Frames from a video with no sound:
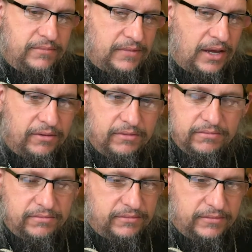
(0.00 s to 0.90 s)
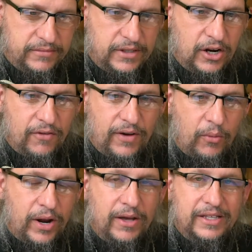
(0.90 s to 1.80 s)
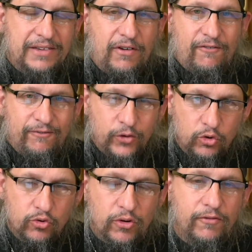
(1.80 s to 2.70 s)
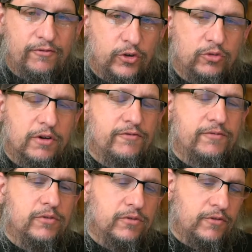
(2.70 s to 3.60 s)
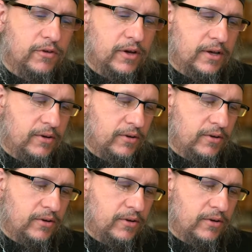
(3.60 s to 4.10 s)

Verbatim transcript: now, you know, if I want to give a full, full, ref, uh, uh,